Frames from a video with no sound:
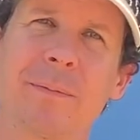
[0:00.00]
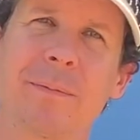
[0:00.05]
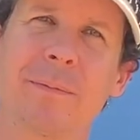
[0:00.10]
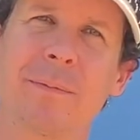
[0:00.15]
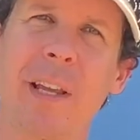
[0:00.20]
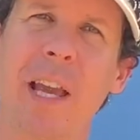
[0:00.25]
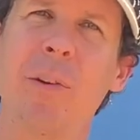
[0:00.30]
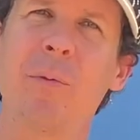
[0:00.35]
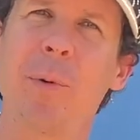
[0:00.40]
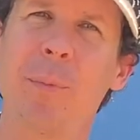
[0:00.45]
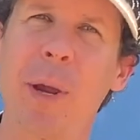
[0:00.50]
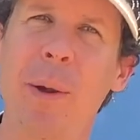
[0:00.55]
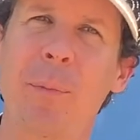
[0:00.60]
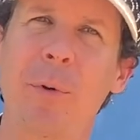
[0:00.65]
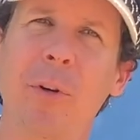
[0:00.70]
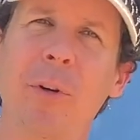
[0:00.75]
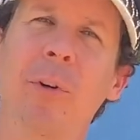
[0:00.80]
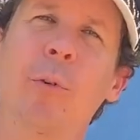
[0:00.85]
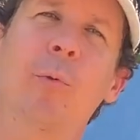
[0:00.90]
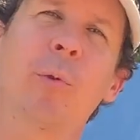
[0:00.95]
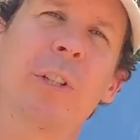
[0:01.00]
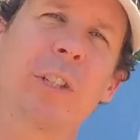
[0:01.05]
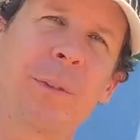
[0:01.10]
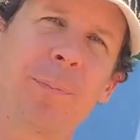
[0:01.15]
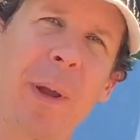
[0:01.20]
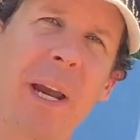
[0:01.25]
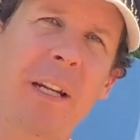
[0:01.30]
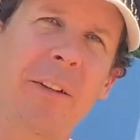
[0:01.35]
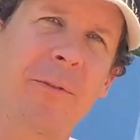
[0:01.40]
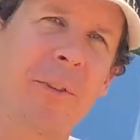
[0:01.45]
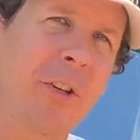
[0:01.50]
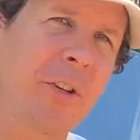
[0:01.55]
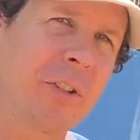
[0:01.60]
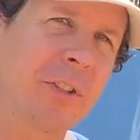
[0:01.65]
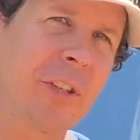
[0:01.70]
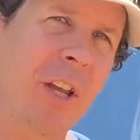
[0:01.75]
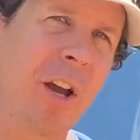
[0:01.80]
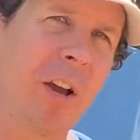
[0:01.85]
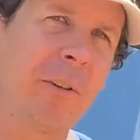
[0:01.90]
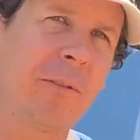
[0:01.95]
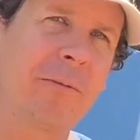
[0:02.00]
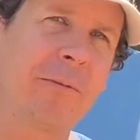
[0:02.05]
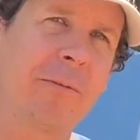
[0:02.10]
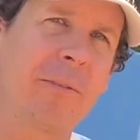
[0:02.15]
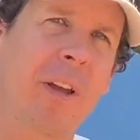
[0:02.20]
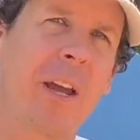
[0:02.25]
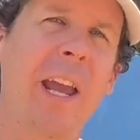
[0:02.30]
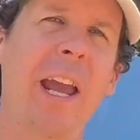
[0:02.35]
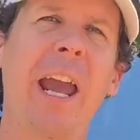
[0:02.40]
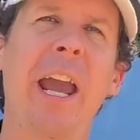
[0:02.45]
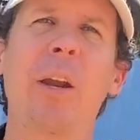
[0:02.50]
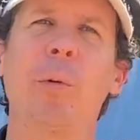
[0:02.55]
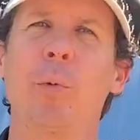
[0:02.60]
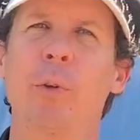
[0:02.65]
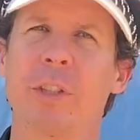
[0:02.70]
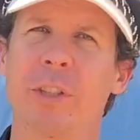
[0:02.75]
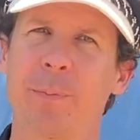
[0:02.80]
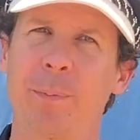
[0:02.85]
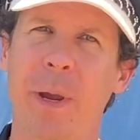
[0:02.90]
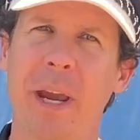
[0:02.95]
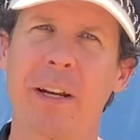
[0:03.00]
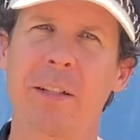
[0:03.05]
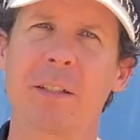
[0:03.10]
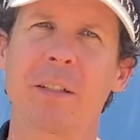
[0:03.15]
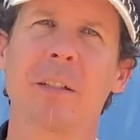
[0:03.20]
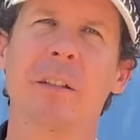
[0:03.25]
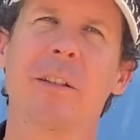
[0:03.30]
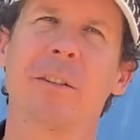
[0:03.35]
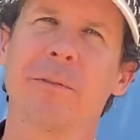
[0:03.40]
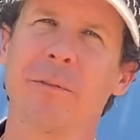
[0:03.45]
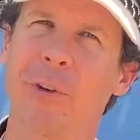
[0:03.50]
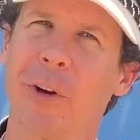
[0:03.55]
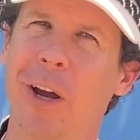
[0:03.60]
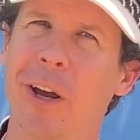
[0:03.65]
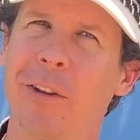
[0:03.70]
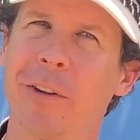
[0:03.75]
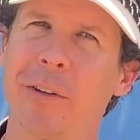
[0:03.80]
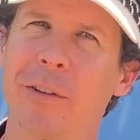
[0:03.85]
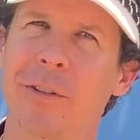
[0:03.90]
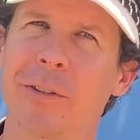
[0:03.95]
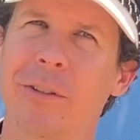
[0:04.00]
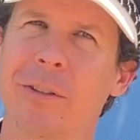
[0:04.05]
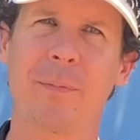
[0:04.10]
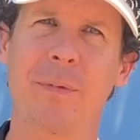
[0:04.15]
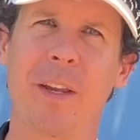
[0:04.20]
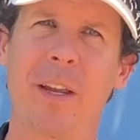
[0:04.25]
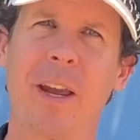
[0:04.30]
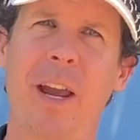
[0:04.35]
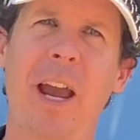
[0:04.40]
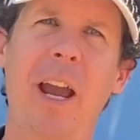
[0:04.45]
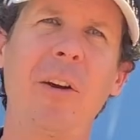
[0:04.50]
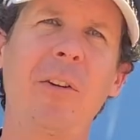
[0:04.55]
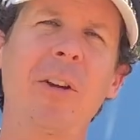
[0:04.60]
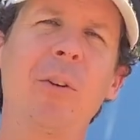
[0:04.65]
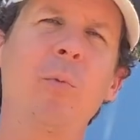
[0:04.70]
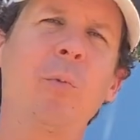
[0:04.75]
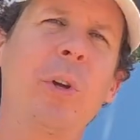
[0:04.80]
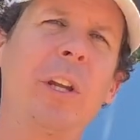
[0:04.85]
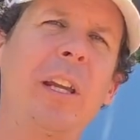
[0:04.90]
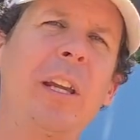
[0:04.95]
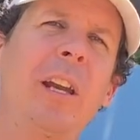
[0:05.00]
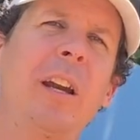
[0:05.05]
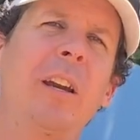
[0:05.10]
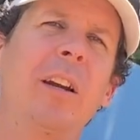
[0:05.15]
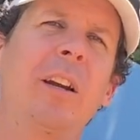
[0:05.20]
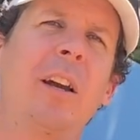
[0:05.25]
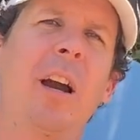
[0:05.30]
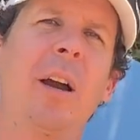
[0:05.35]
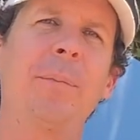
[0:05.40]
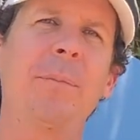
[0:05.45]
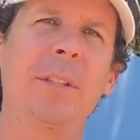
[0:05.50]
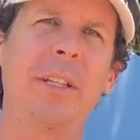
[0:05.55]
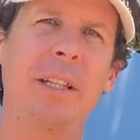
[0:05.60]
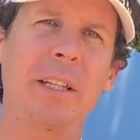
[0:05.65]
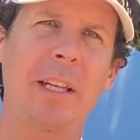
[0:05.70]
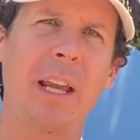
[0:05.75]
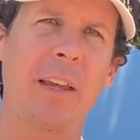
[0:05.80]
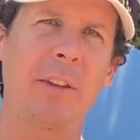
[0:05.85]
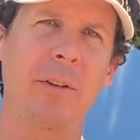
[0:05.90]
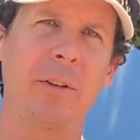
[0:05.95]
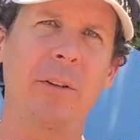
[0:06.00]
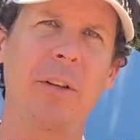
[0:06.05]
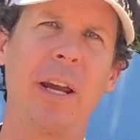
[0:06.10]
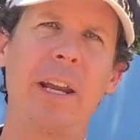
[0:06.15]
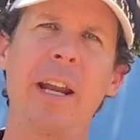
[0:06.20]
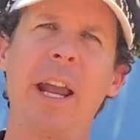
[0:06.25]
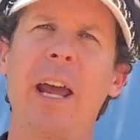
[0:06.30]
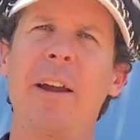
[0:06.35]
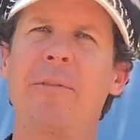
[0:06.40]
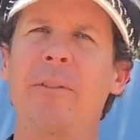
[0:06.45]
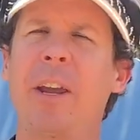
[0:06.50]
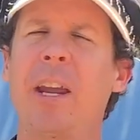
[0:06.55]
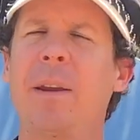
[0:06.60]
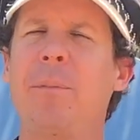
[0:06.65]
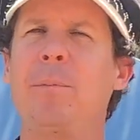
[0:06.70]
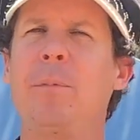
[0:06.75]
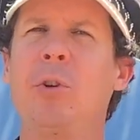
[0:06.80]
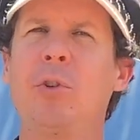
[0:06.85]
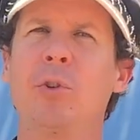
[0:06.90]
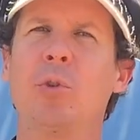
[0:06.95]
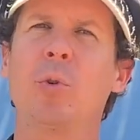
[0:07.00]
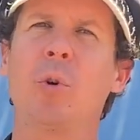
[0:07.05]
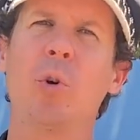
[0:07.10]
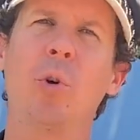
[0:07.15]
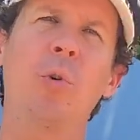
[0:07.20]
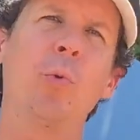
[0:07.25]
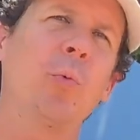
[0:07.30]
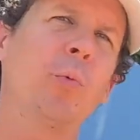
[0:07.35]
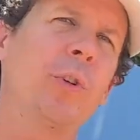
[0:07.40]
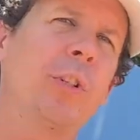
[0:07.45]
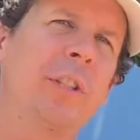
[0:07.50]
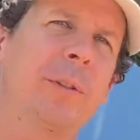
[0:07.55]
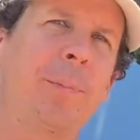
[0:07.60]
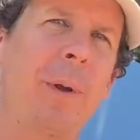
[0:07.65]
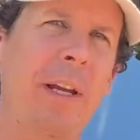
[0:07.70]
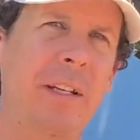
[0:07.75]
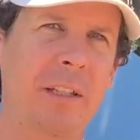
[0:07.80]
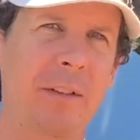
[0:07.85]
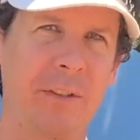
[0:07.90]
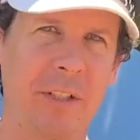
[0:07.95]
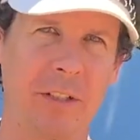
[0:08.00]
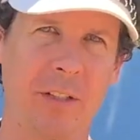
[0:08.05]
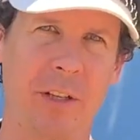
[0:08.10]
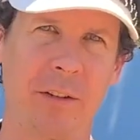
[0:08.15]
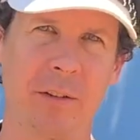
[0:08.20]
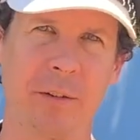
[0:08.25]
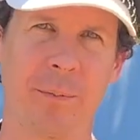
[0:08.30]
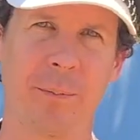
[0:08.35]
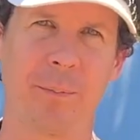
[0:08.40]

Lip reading: And remember, respect for yourself and respect for others. How can we come together and have a mutual respect of each other?